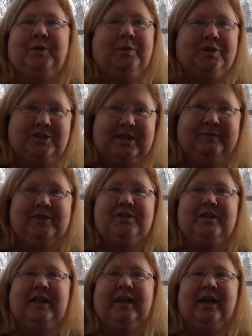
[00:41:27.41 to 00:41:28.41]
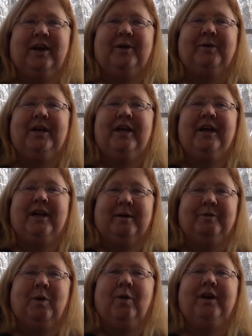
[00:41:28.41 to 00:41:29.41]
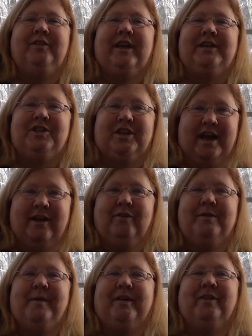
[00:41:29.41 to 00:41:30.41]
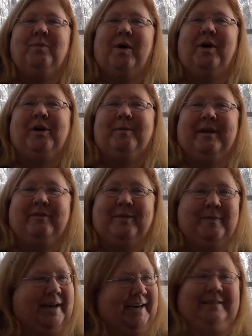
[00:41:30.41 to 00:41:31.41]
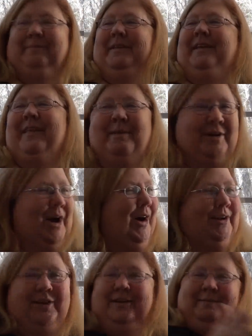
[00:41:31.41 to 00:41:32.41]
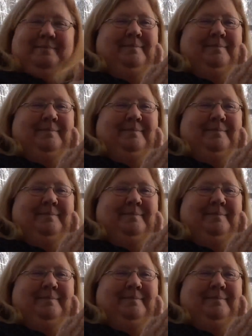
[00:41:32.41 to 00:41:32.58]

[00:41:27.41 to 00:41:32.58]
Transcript: We'll just have the CEO right. come to orientation every month and welcome everybody." They would all look,